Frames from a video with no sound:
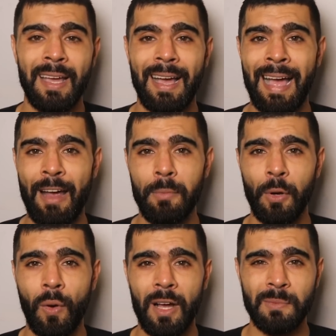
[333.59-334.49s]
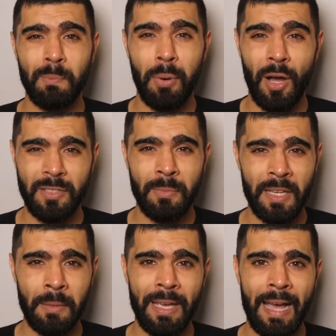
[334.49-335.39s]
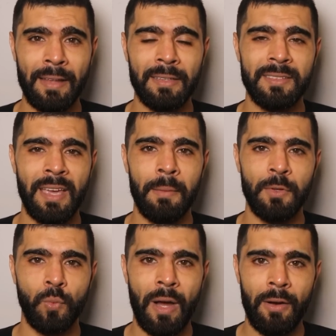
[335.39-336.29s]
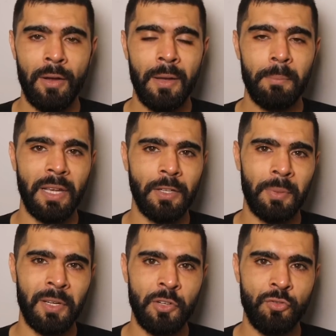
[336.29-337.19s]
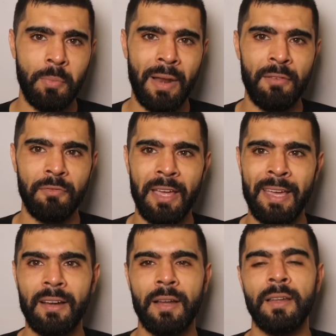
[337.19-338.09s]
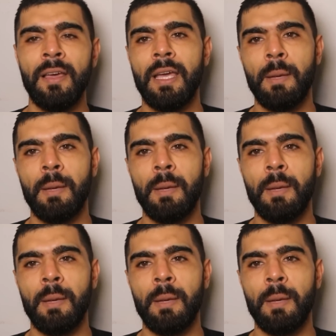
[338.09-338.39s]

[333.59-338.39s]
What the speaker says: Harry Maguire's possibly going to be out of this game as well. Picked up an injury playing for England.